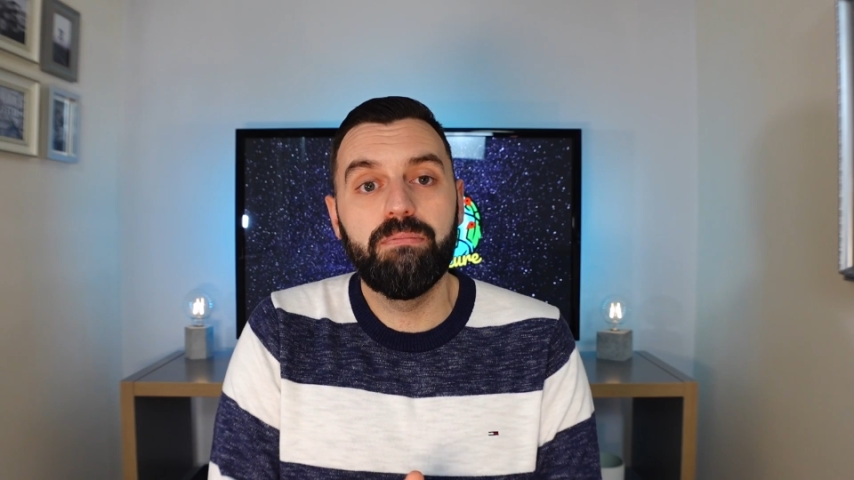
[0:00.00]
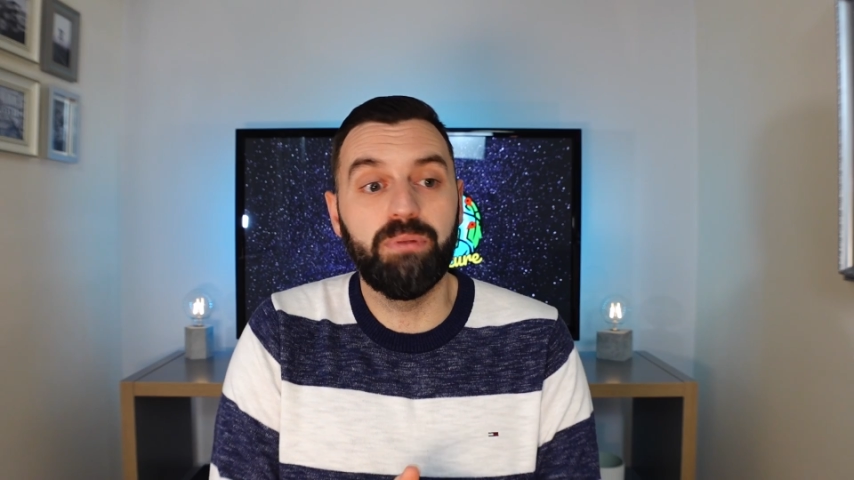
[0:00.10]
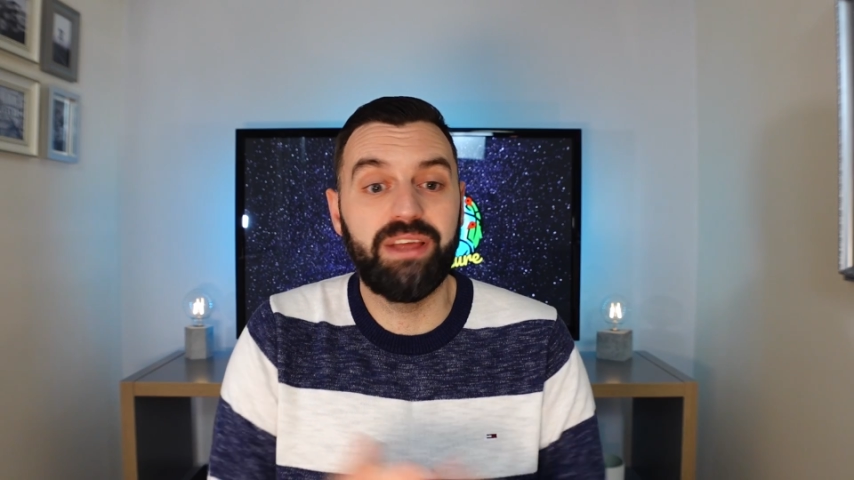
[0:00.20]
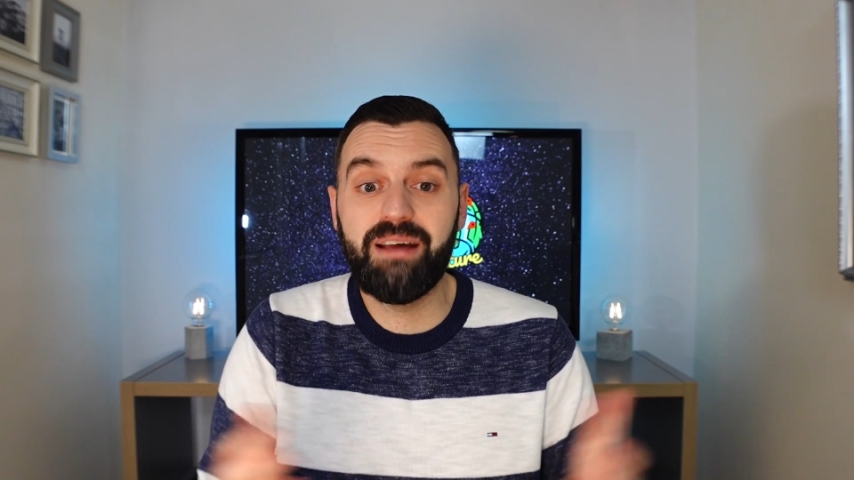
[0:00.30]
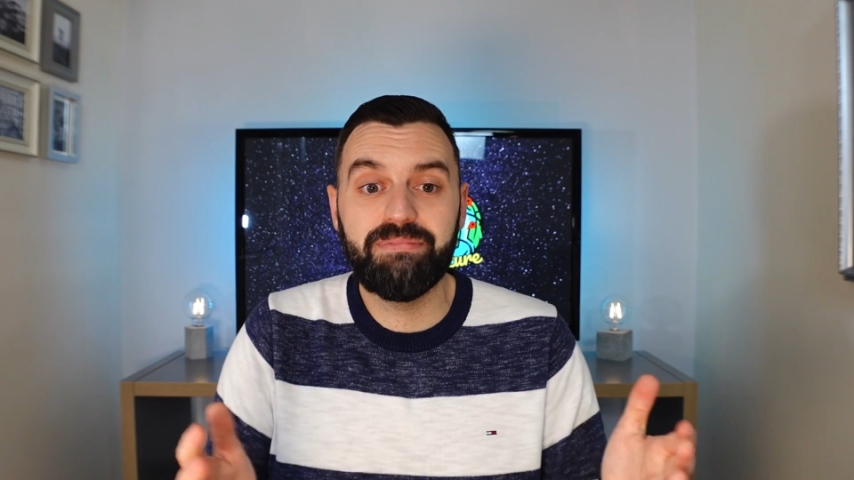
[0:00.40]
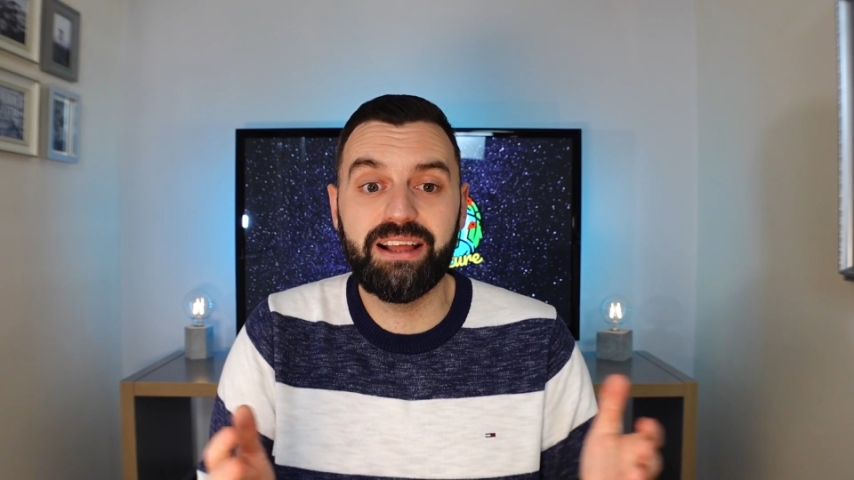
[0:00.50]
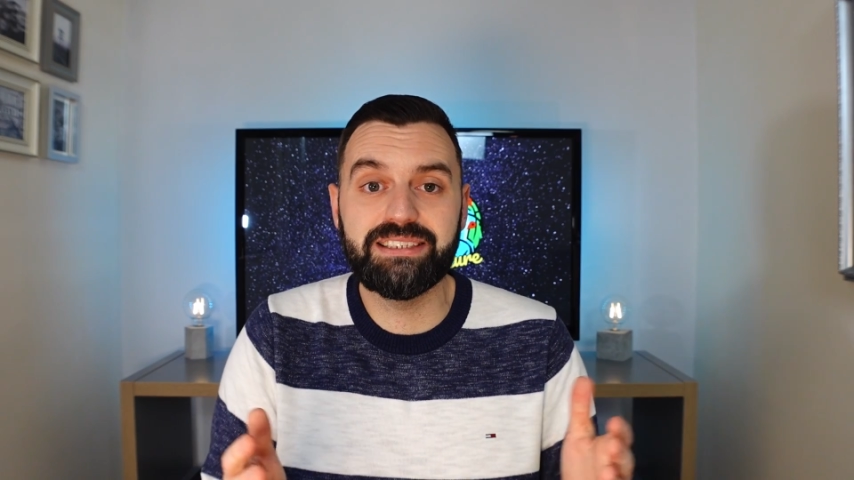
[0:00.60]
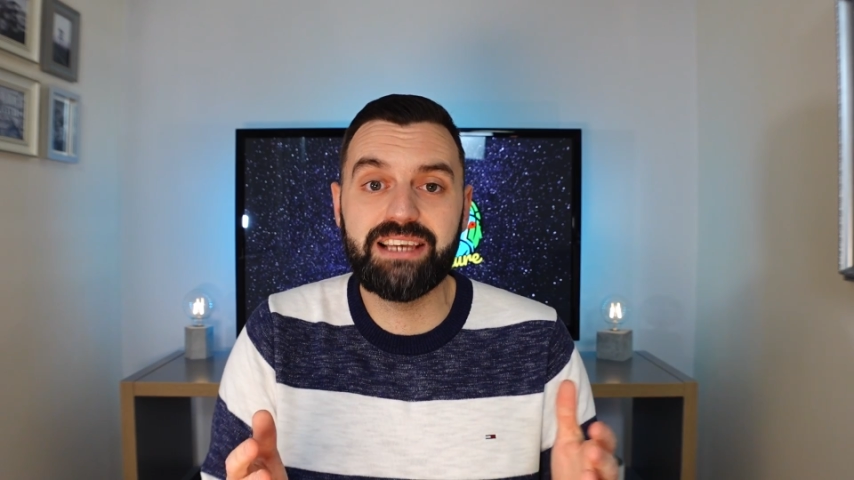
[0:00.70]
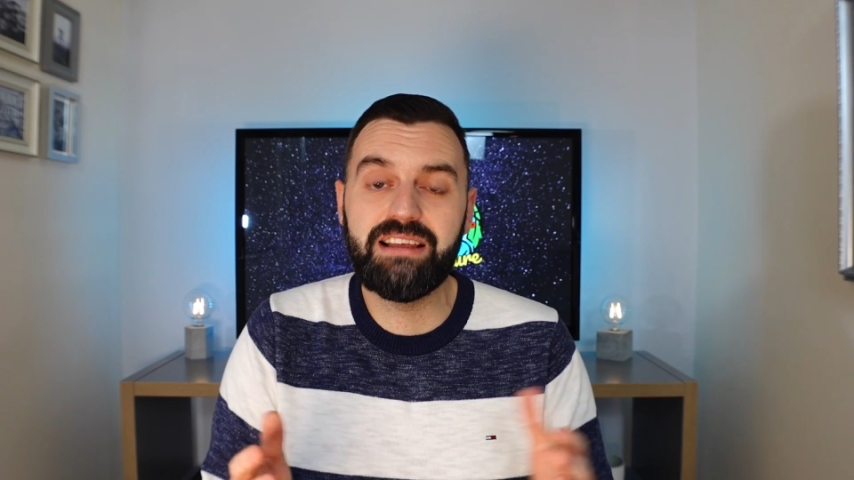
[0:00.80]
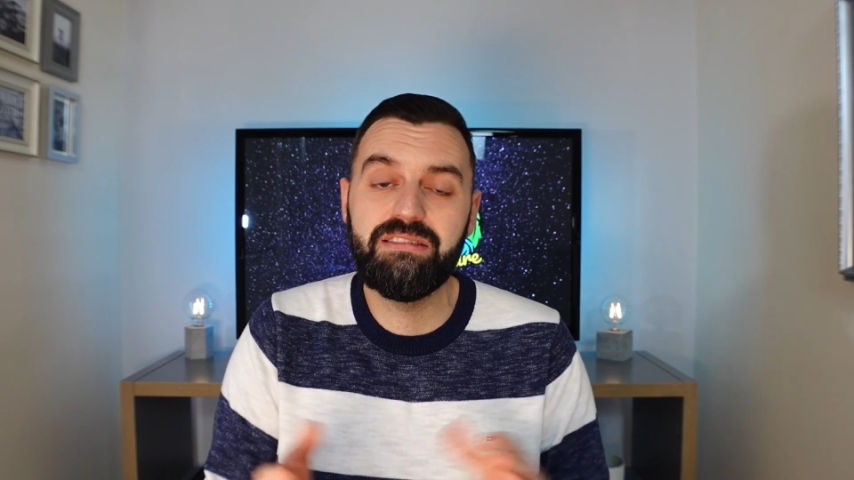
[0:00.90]
But yeah,
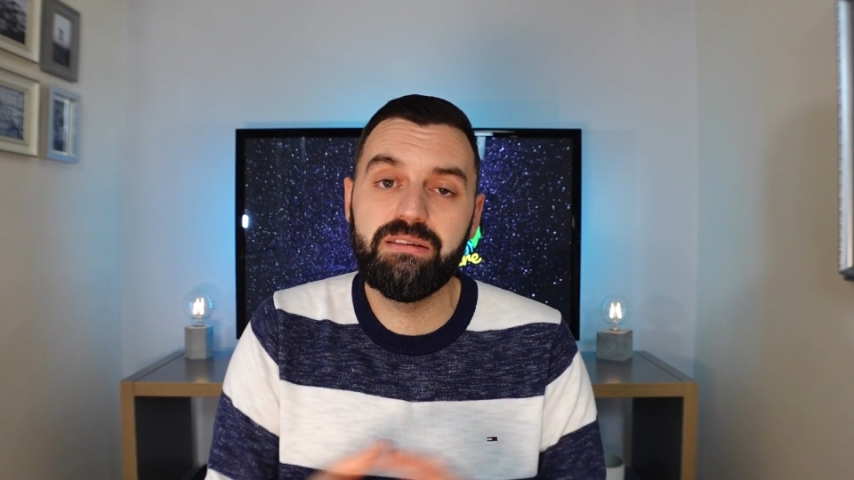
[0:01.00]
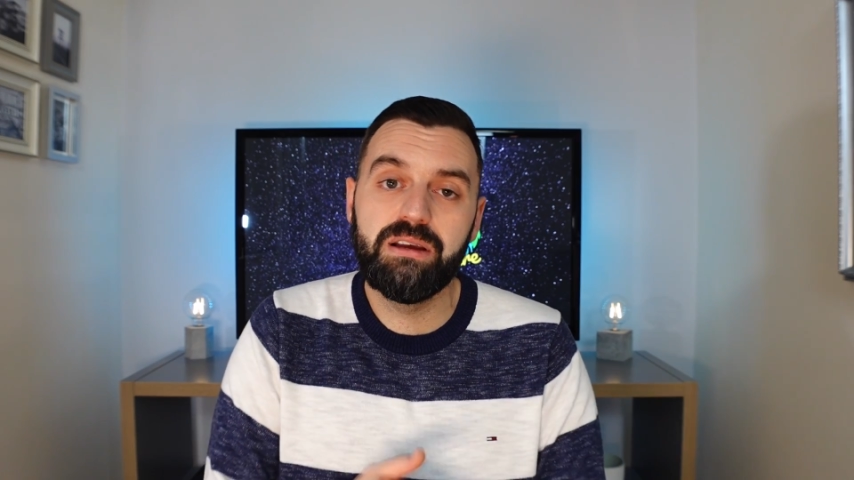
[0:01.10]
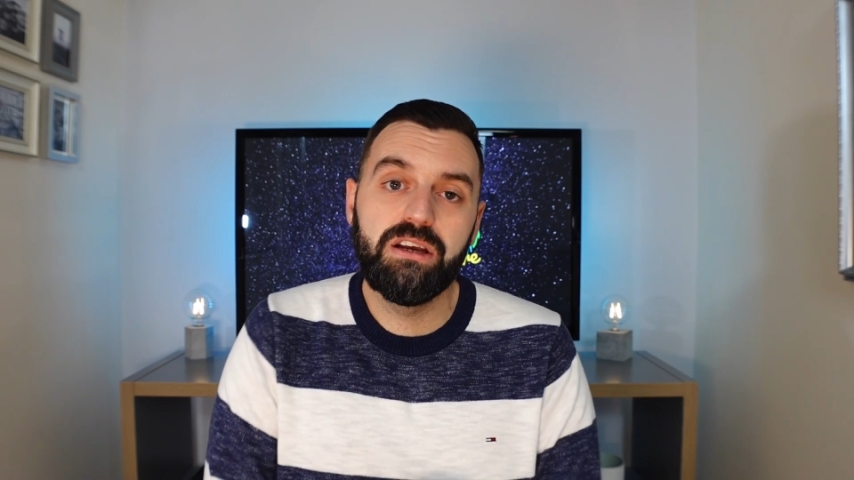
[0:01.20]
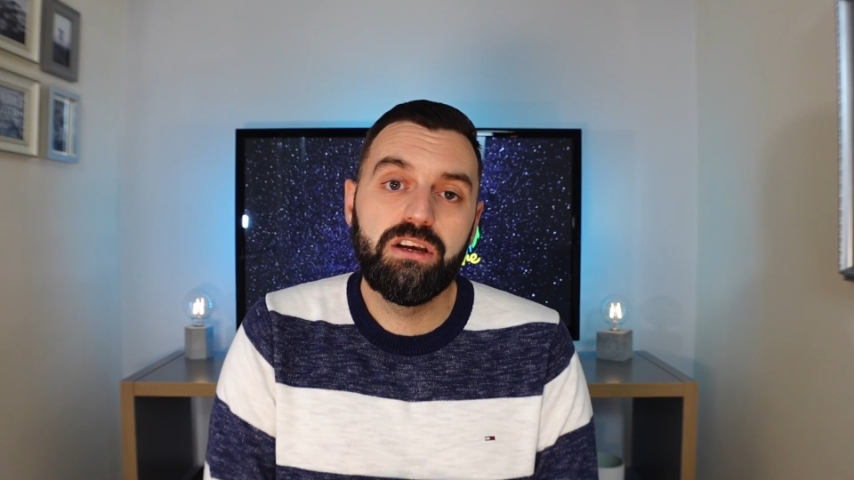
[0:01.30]
that's it.